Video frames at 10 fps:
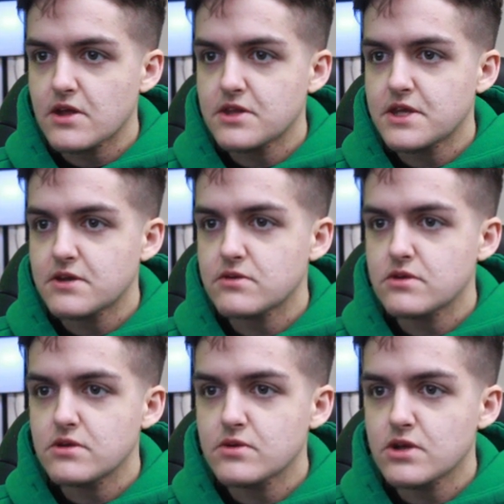and then
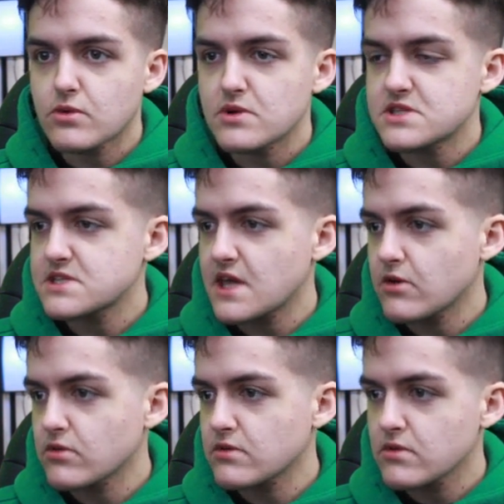you can always
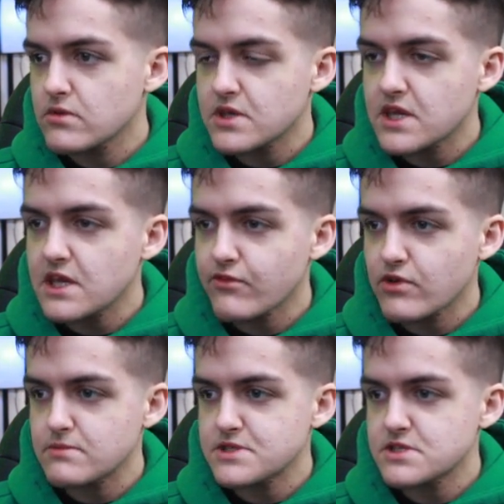scale the
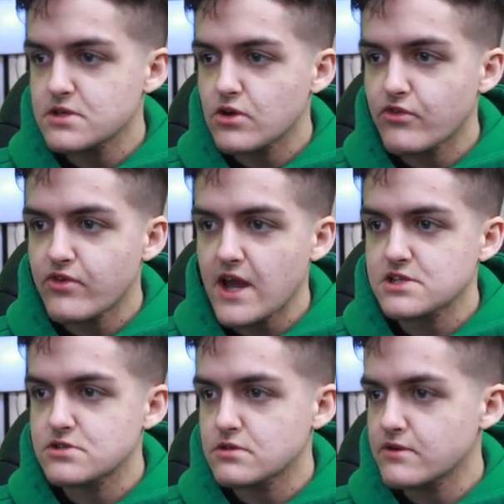keyframes to go
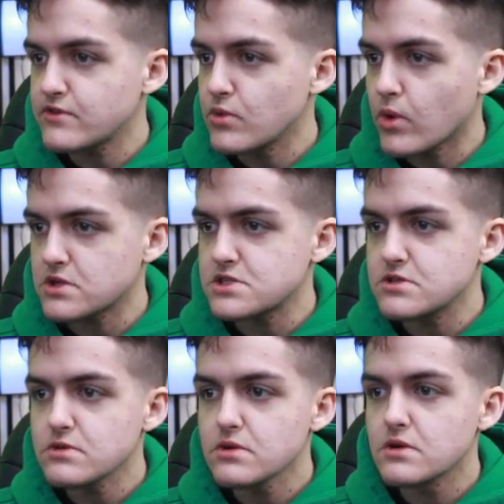faster if you want to.